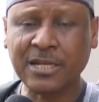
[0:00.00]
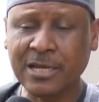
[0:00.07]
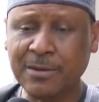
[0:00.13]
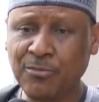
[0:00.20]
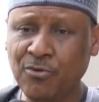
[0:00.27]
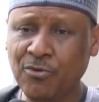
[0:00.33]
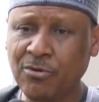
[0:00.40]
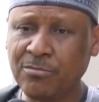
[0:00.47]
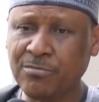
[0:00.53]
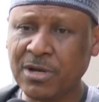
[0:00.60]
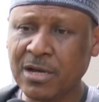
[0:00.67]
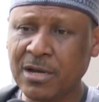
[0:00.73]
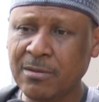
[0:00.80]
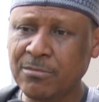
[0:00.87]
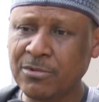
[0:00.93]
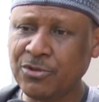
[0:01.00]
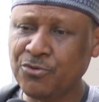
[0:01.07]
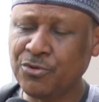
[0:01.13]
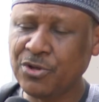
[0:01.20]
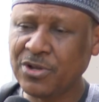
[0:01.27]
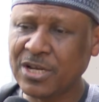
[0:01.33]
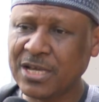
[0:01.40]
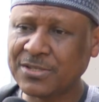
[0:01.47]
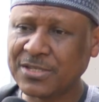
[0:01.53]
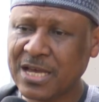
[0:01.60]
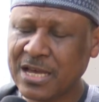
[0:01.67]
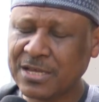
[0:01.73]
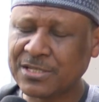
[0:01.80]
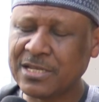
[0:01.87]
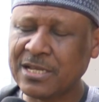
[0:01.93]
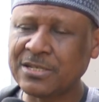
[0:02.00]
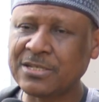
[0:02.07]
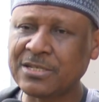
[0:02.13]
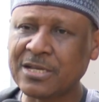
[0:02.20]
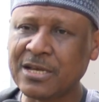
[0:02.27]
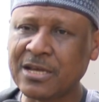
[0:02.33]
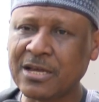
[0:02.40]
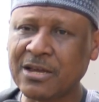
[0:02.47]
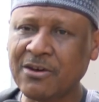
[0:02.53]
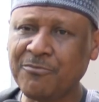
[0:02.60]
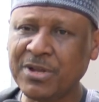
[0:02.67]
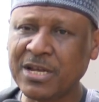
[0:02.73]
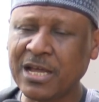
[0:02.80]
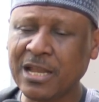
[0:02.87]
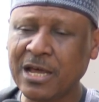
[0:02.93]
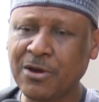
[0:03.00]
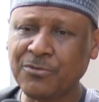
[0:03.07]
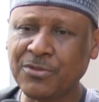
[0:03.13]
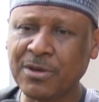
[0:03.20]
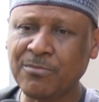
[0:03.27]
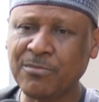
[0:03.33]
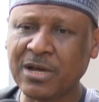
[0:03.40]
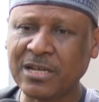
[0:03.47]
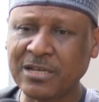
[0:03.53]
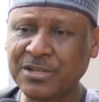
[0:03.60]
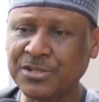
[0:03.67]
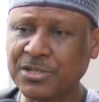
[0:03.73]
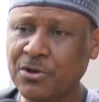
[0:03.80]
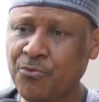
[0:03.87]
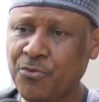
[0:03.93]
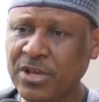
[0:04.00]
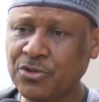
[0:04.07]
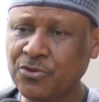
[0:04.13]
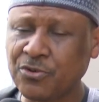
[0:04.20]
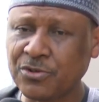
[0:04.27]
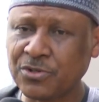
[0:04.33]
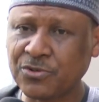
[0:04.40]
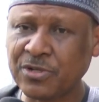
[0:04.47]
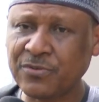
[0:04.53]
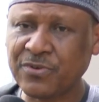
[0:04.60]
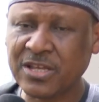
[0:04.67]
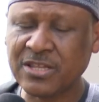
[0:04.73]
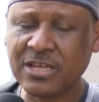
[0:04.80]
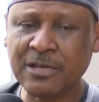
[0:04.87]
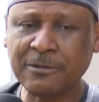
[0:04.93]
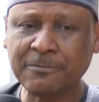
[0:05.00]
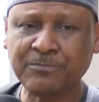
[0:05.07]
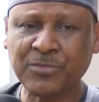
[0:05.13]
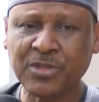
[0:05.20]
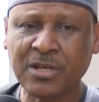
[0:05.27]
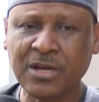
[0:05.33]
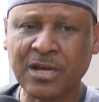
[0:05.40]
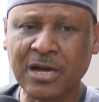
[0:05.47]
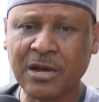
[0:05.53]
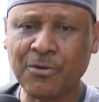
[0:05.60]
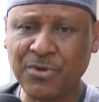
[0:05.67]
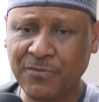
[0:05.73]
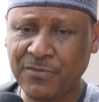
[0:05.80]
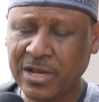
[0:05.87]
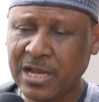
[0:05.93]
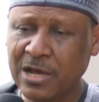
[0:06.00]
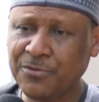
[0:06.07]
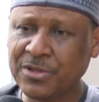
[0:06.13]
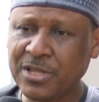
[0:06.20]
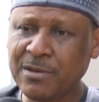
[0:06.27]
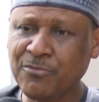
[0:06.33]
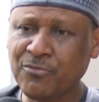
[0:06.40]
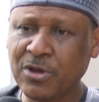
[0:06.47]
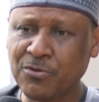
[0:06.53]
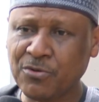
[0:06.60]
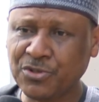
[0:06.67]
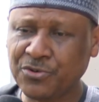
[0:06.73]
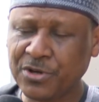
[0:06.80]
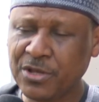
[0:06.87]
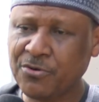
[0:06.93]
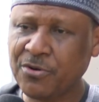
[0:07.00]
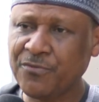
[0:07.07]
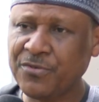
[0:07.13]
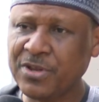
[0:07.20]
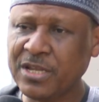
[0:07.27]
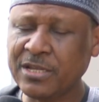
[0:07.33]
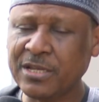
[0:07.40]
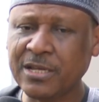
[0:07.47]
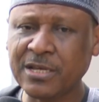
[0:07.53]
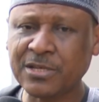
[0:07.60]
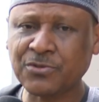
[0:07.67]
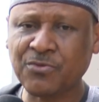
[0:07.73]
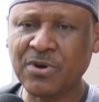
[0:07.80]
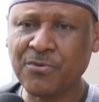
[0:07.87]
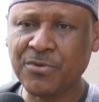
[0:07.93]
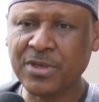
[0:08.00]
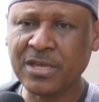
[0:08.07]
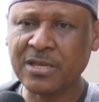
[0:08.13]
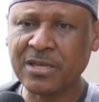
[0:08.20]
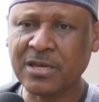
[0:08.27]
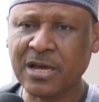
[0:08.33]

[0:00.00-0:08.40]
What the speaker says: The labor union has asked that government allow them at least a week to consult further. We have allowed them. We are going to reconvene in the next 1 week.